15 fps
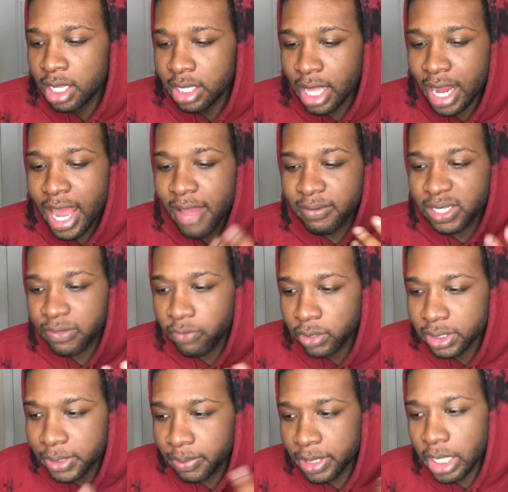that have deep
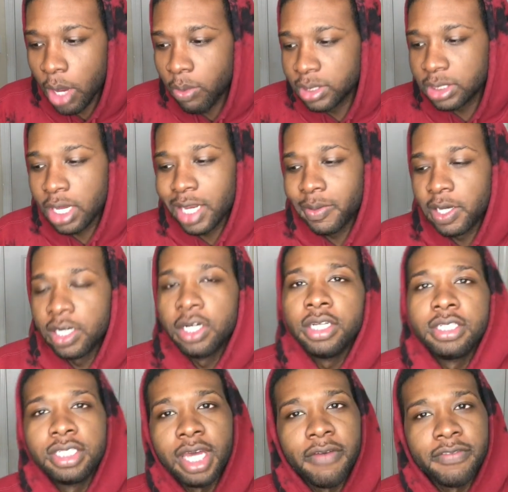voices, but they always talk about hood
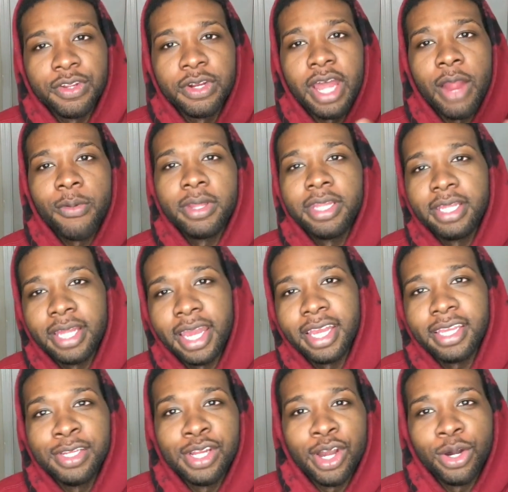stuff and they're not really
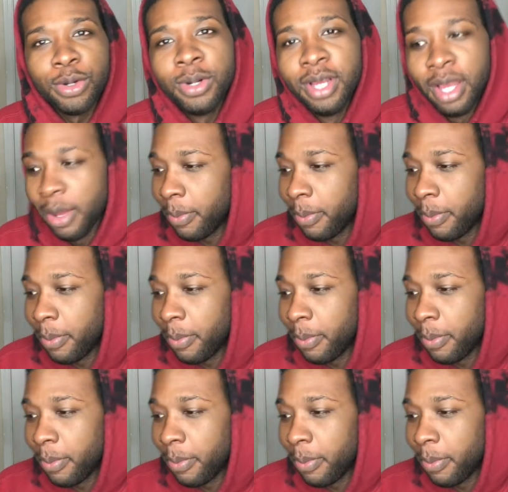like, you know,